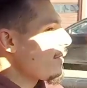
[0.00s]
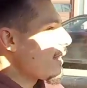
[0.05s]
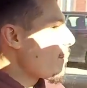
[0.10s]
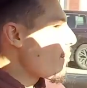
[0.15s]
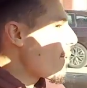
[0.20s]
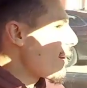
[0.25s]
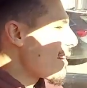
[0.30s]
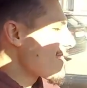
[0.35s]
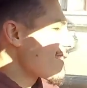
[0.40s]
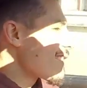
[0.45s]

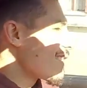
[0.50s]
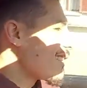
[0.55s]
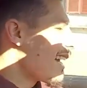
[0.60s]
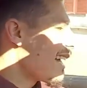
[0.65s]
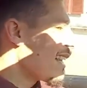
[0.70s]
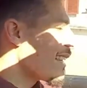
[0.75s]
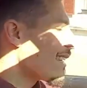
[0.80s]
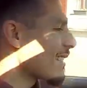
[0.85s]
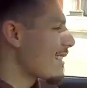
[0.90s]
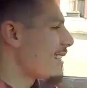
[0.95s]
that
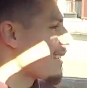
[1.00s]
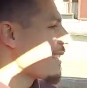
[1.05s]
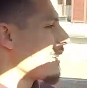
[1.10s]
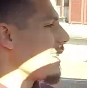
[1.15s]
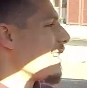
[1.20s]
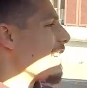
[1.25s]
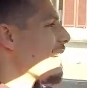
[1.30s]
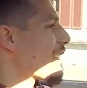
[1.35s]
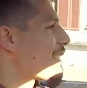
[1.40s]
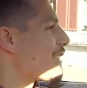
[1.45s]
personality,
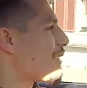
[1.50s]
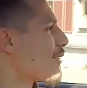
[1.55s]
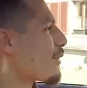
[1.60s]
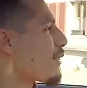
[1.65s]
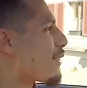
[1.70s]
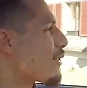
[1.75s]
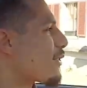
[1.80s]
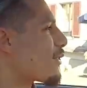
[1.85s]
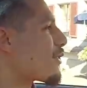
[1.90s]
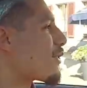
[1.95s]
to
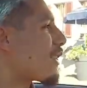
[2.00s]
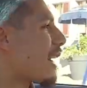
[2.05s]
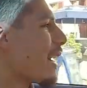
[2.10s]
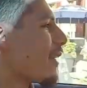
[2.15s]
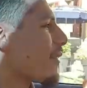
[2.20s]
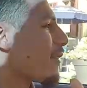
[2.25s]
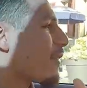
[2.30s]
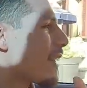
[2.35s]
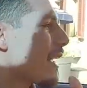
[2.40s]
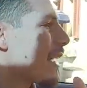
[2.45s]

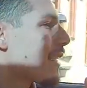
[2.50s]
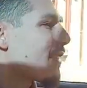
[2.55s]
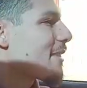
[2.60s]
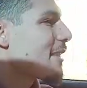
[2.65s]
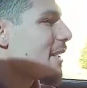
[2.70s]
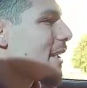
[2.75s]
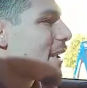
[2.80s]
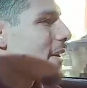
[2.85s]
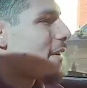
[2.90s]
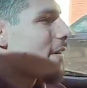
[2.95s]
drive that
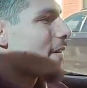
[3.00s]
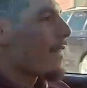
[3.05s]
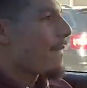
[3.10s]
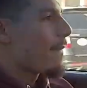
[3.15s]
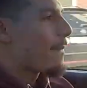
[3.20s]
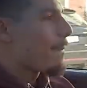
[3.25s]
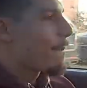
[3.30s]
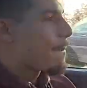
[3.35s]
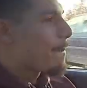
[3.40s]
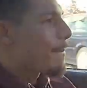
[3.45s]

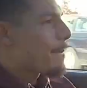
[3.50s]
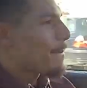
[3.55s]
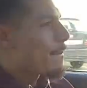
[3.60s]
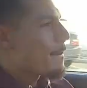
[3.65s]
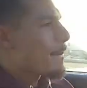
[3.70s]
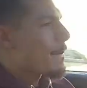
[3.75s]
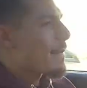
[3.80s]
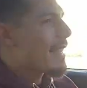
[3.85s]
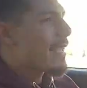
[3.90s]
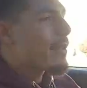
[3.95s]

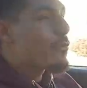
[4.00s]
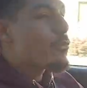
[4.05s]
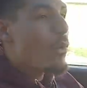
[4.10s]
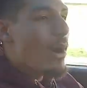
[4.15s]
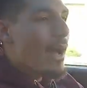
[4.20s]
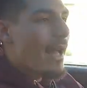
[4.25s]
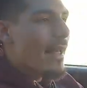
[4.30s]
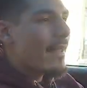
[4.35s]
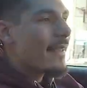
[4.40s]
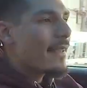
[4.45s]

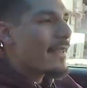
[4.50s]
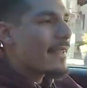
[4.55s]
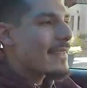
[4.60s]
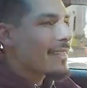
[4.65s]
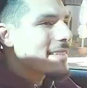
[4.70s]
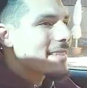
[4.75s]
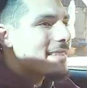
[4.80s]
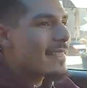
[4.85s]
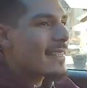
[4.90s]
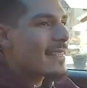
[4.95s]
well, and